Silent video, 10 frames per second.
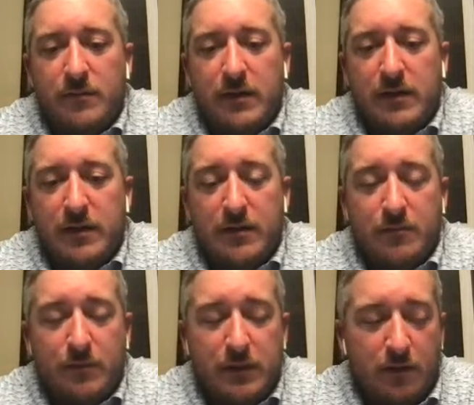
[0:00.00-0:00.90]
yeah,
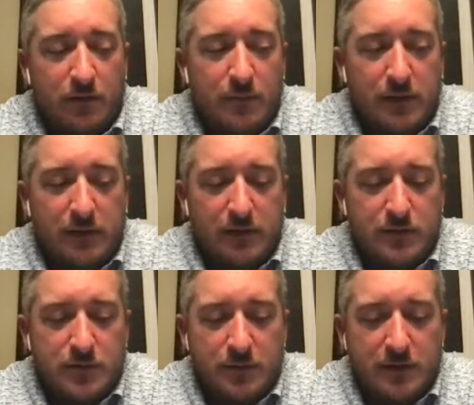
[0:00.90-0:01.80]
we are making
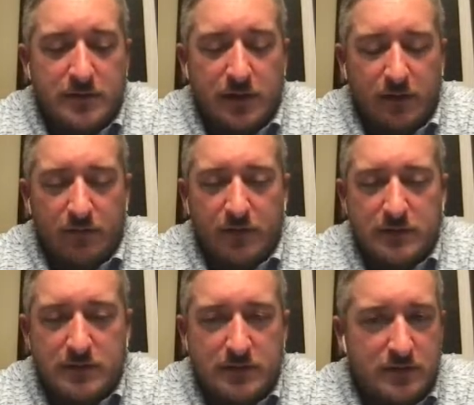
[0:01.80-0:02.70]
tremendous
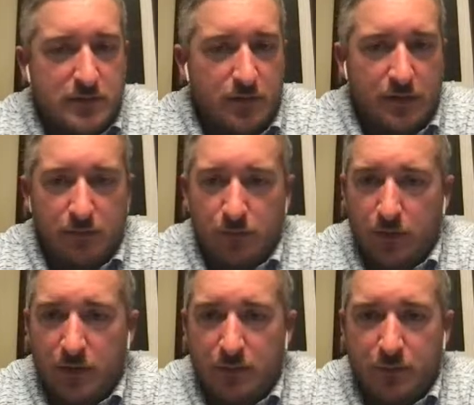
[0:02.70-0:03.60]
sacrifices, and so I
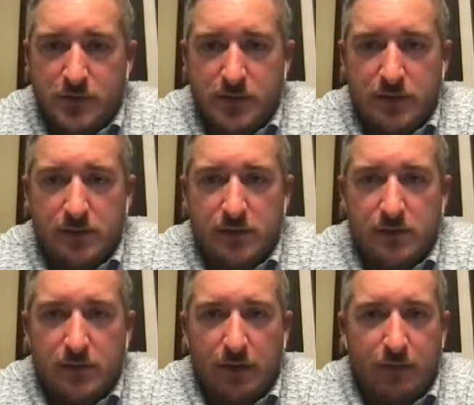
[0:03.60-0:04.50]
really appreciate
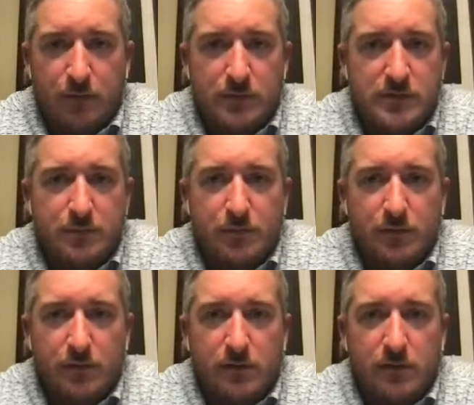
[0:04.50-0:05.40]
everyone's
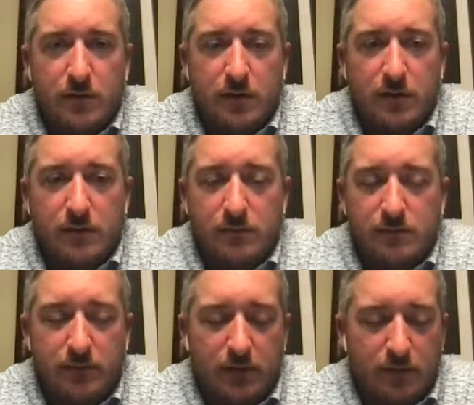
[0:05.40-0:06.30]
support, and
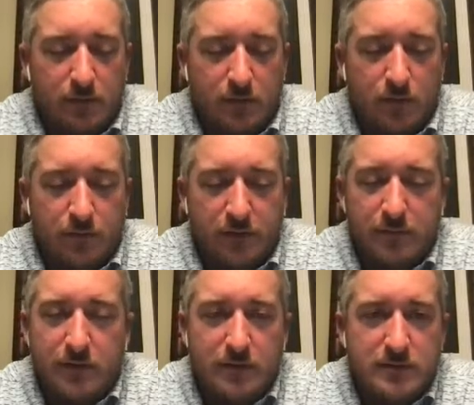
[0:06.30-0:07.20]
our whole
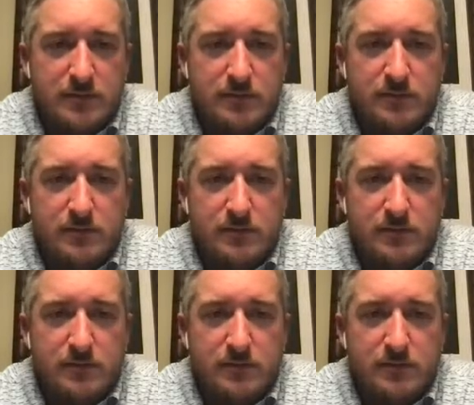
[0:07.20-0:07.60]
team does.